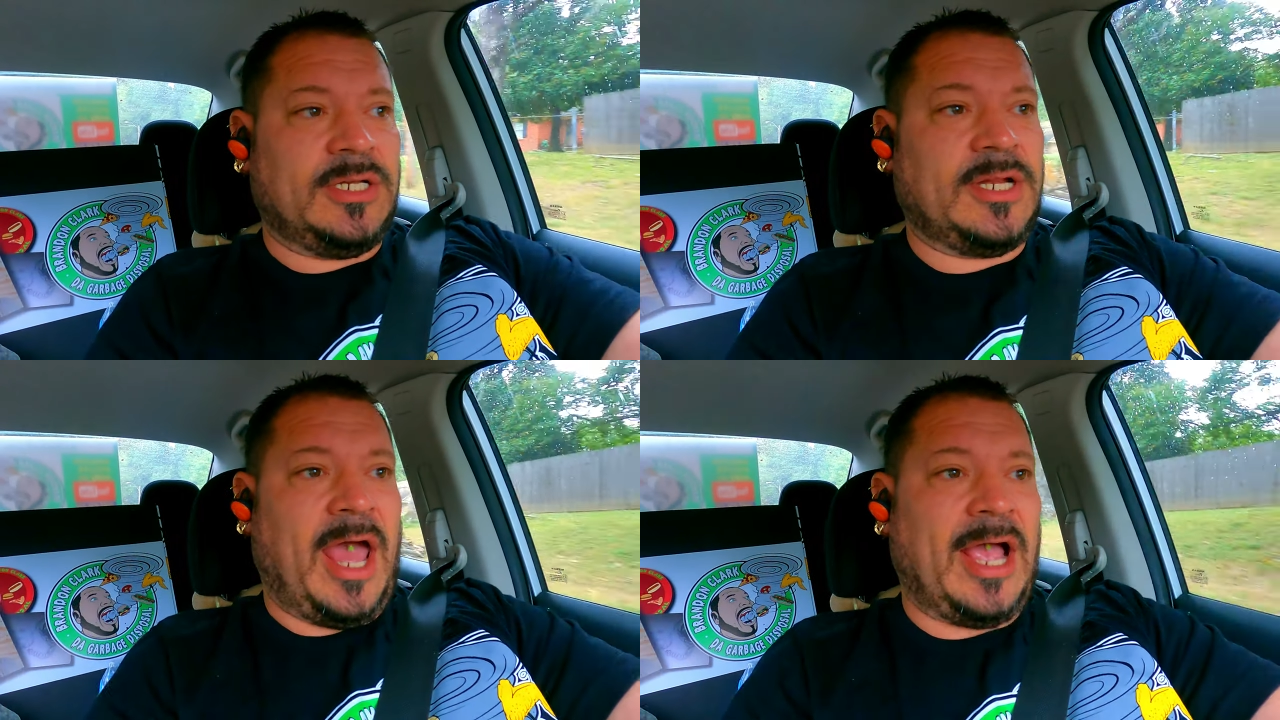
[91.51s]

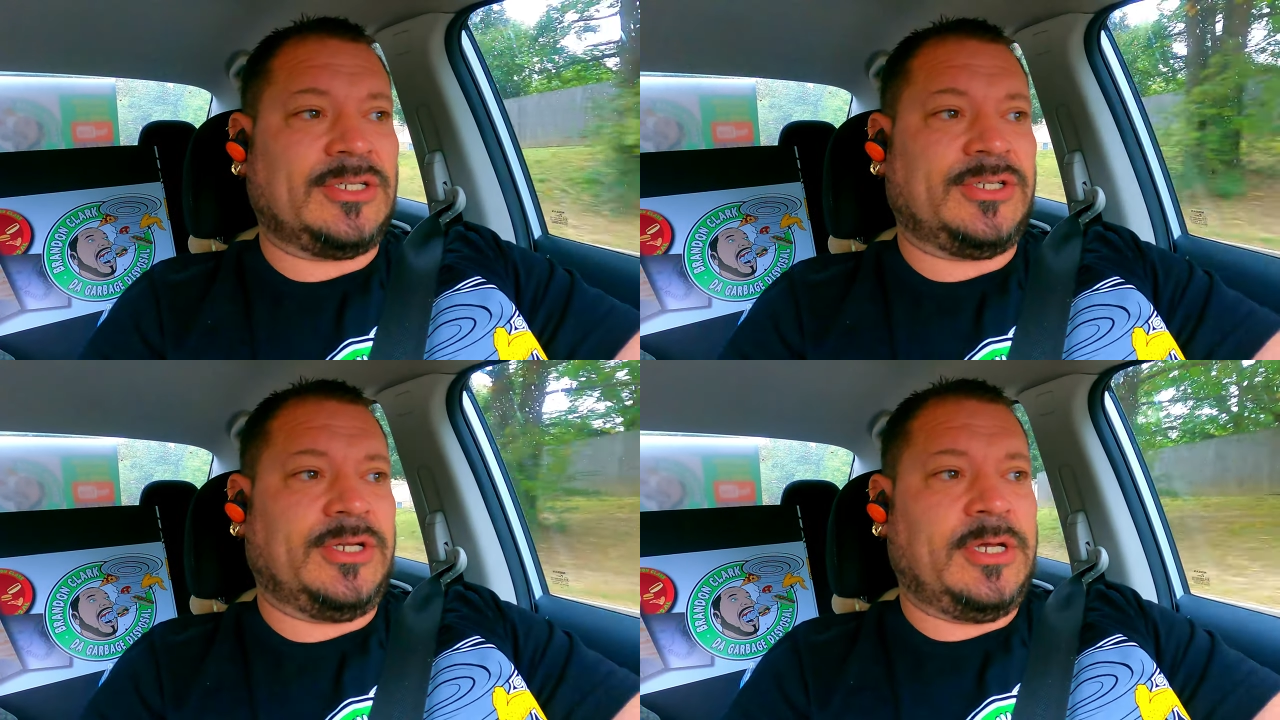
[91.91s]
And it
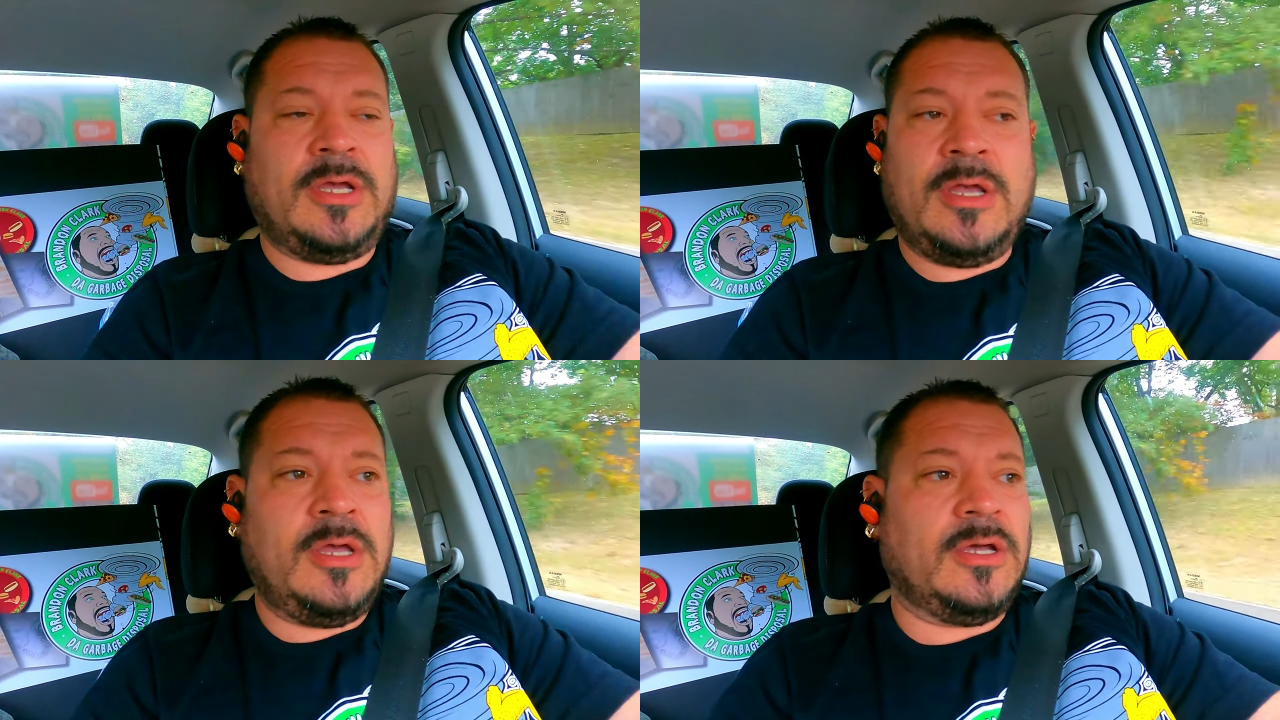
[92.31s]

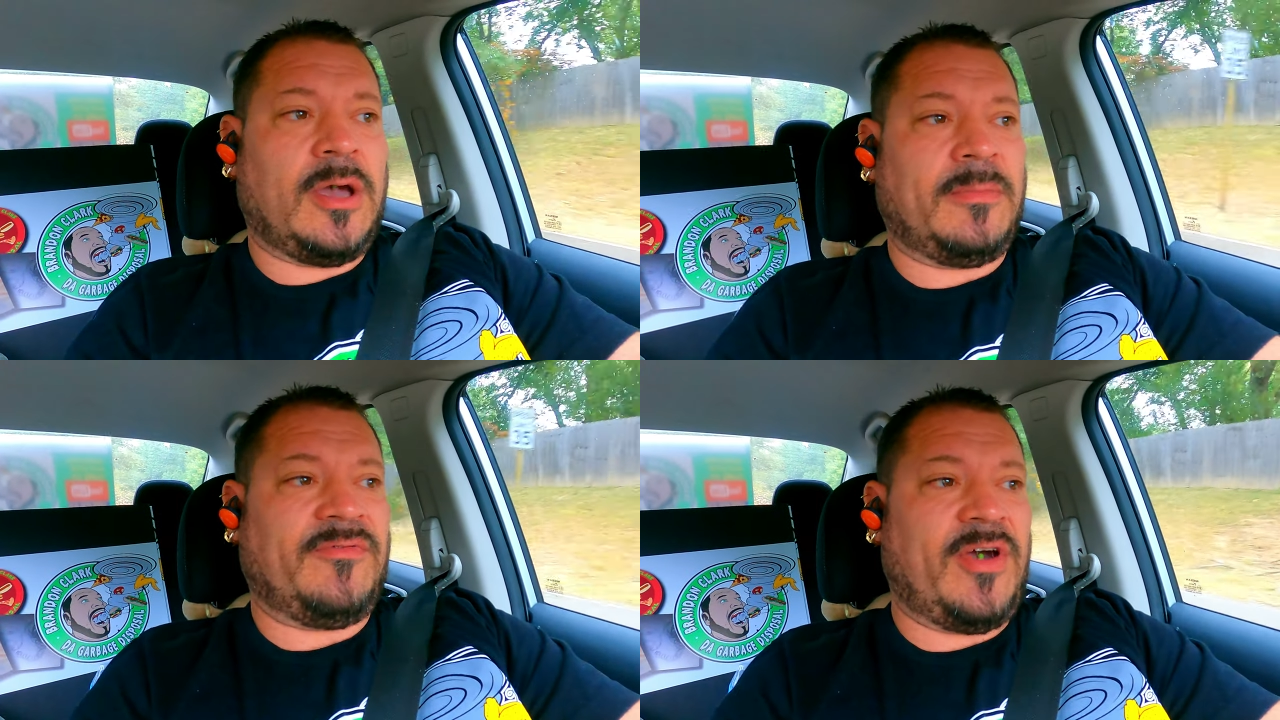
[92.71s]
actually,
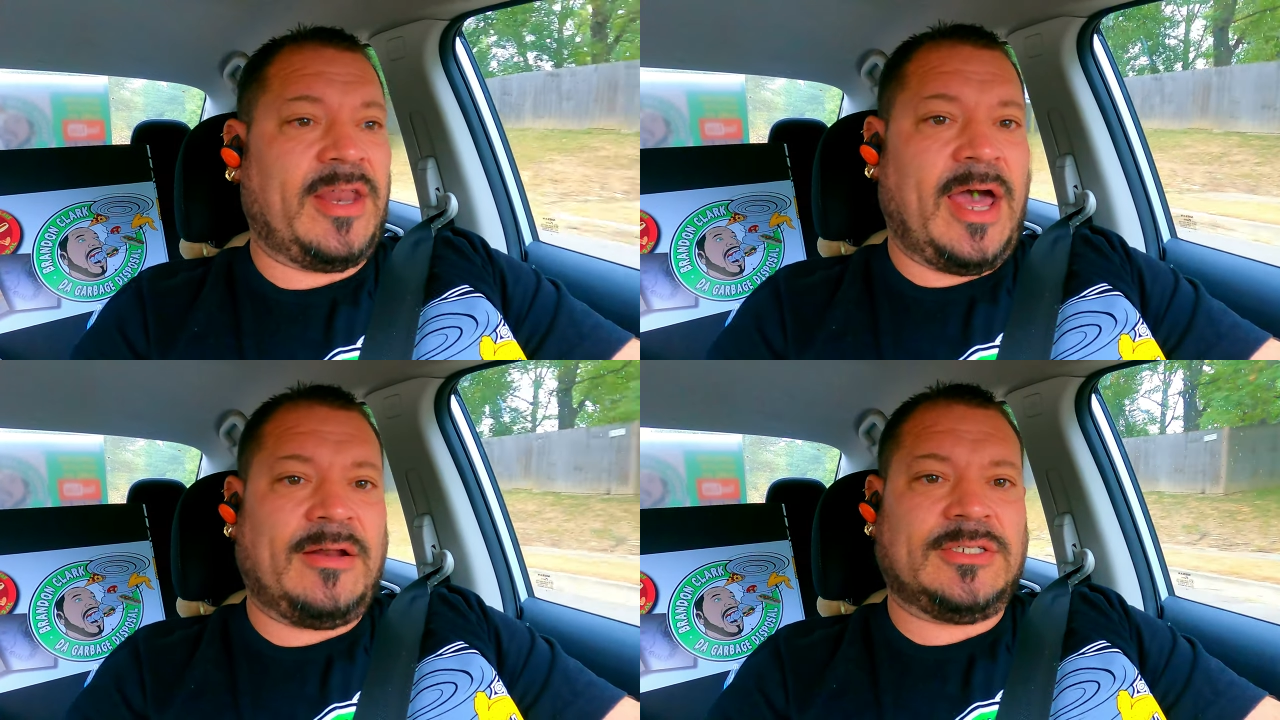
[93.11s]
come to
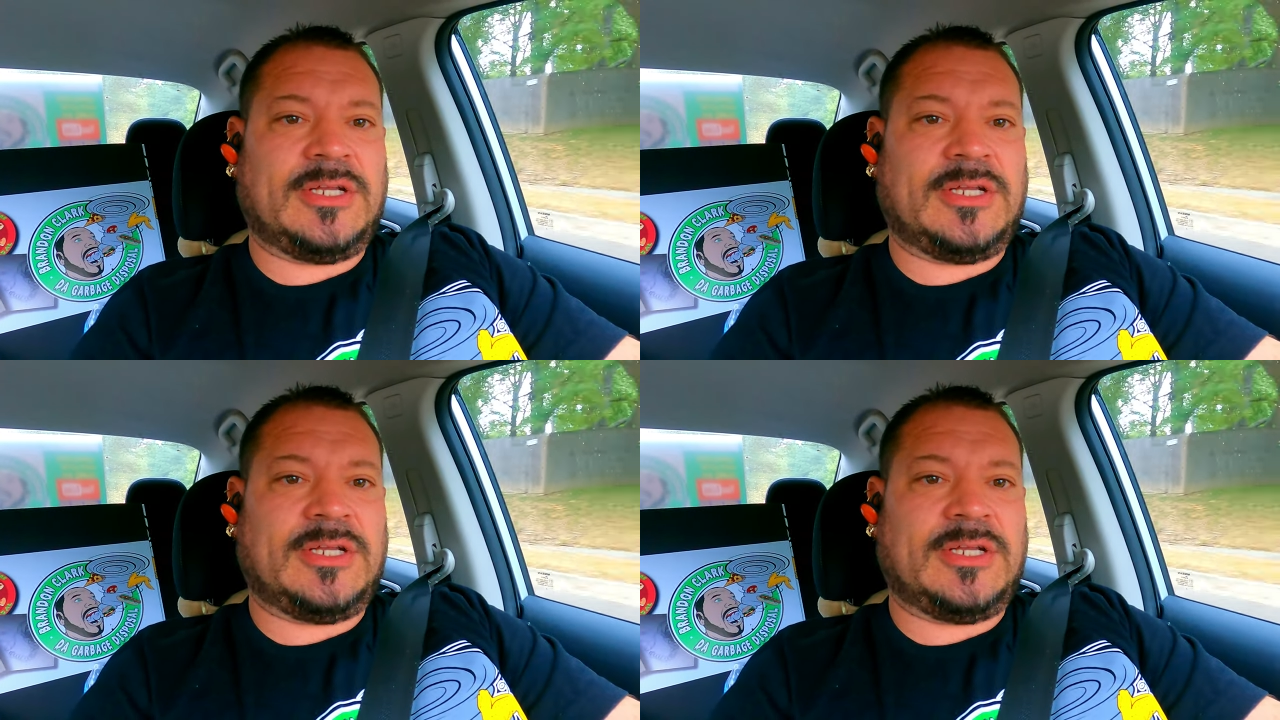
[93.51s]
find out,